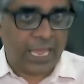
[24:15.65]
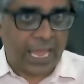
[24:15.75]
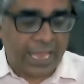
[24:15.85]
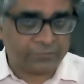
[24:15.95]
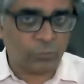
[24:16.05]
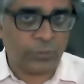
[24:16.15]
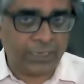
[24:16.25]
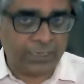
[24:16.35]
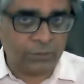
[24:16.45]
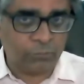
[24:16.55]
as a way
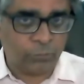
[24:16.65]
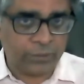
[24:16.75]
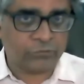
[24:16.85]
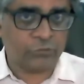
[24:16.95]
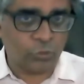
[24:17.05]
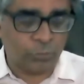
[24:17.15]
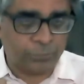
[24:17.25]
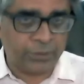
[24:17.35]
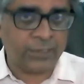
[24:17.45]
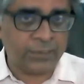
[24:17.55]
in which to
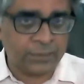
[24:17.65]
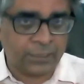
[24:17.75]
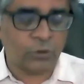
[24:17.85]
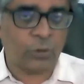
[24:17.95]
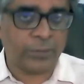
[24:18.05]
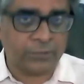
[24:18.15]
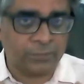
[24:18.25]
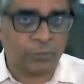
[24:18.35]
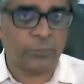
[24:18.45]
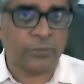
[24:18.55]
bring economic
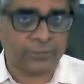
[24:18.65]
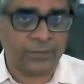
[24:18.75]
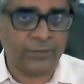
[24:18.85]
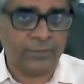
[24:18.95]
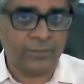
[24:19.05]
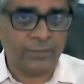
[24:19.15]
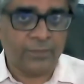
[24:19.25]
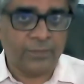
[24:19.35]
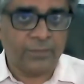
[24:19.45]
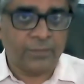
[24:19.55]
diplomacy
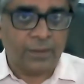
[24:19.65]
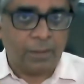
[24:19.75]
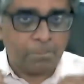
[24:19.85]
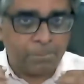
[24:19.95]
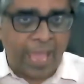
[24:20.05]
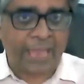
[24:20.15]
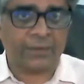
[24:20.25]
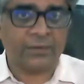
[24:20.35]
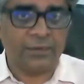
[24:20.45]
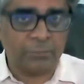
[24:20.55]
back
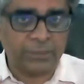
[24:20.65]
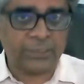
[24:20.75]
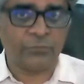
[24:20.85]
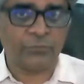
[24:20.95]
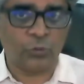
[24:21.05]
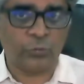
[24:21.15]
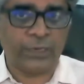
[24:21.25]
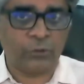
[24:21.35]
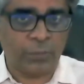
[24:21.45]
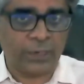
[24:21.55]
in a meaningful
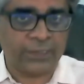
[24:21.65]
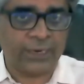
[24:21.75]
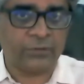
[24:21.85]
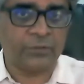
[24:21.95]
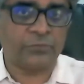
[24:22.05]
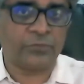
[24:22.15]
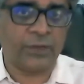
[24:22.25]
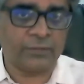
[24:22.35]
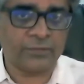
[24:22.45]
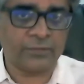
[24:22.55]
way to multilateral
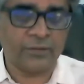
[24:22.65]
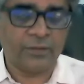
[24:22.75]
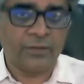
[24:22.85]
affairs?